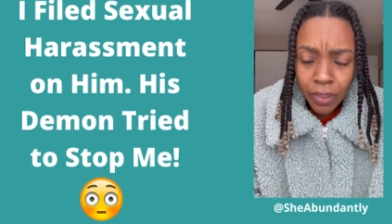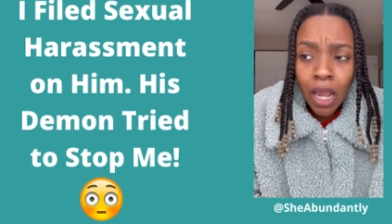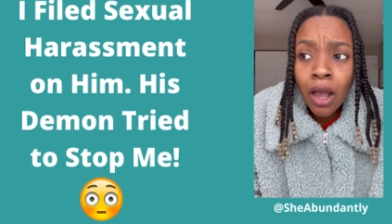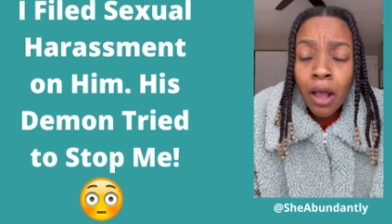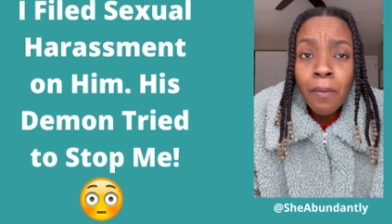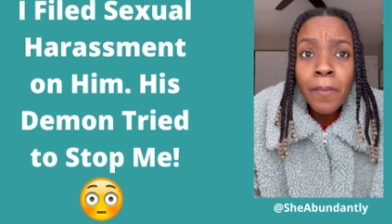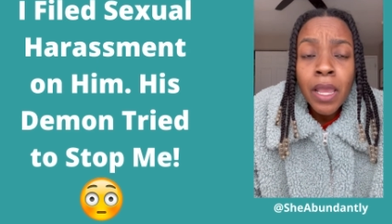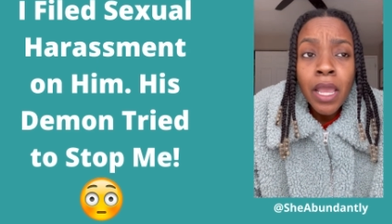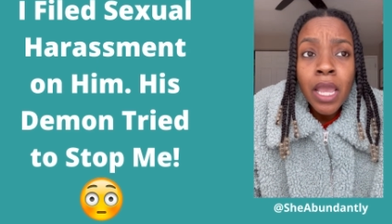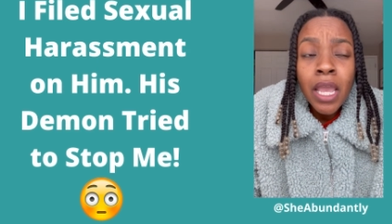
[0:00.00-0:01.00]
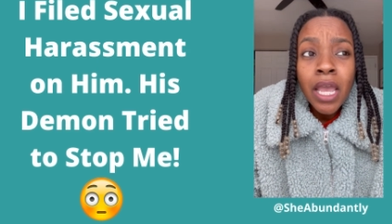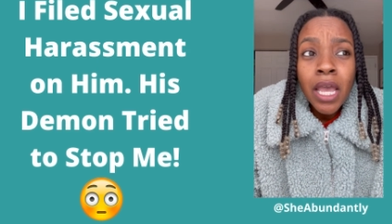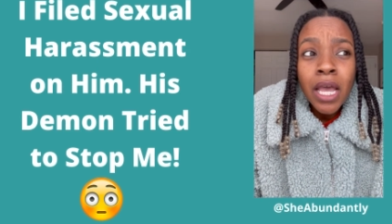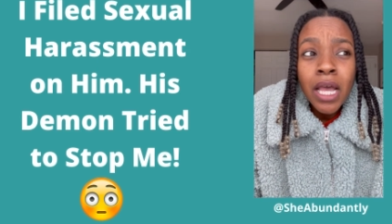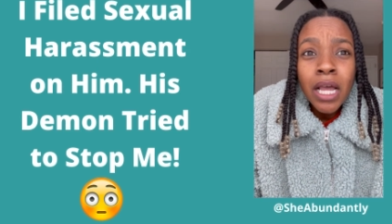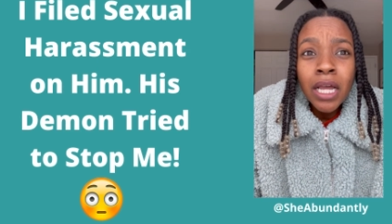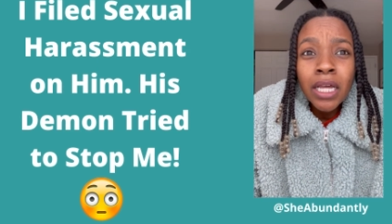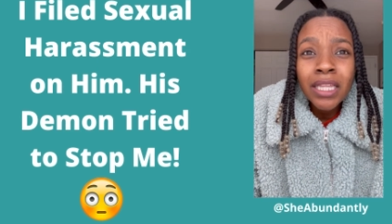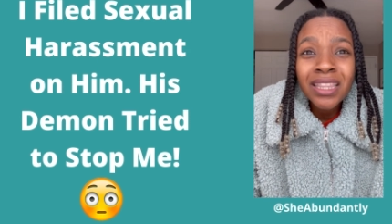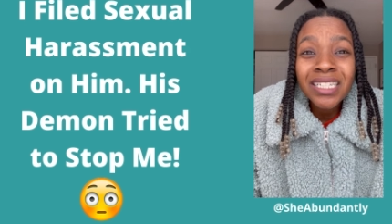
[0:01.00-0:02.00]
Um,
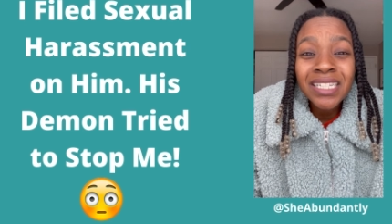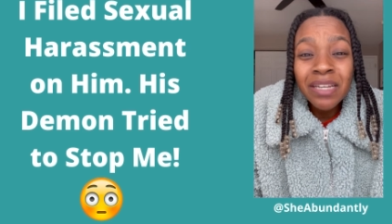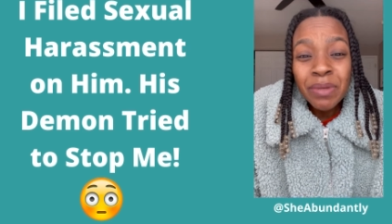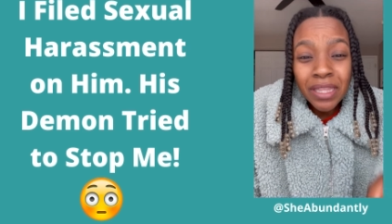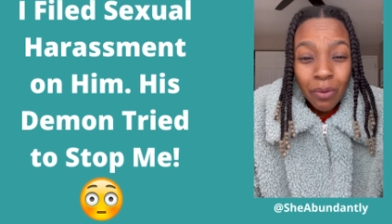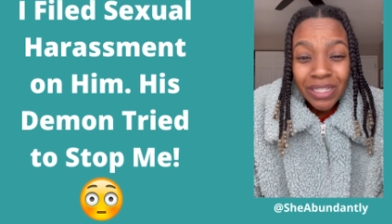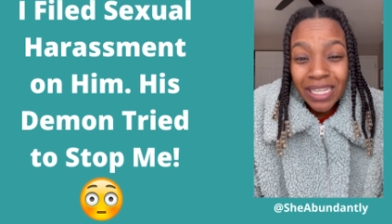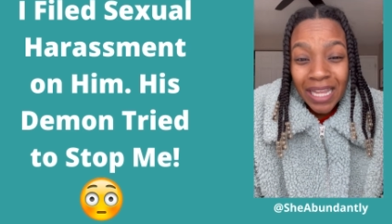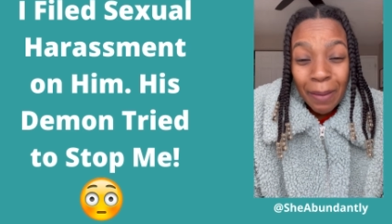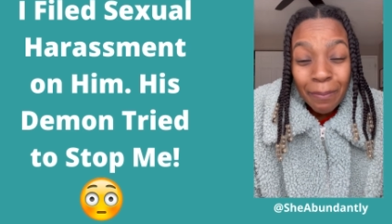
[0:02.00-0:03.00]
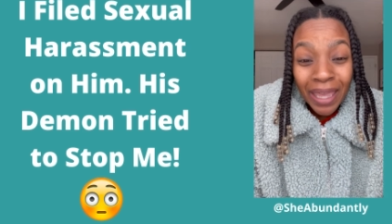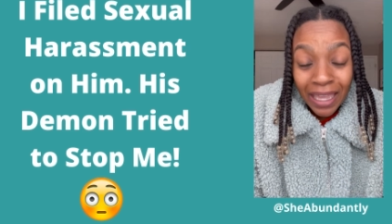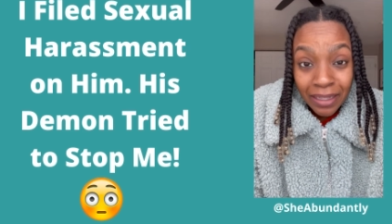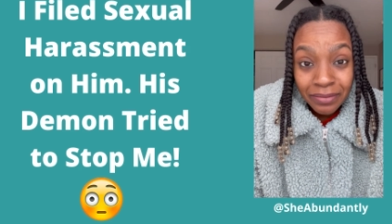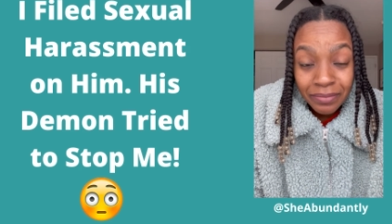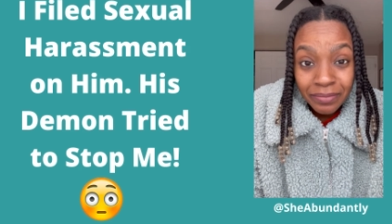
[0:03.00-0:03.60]
the demon that was in that man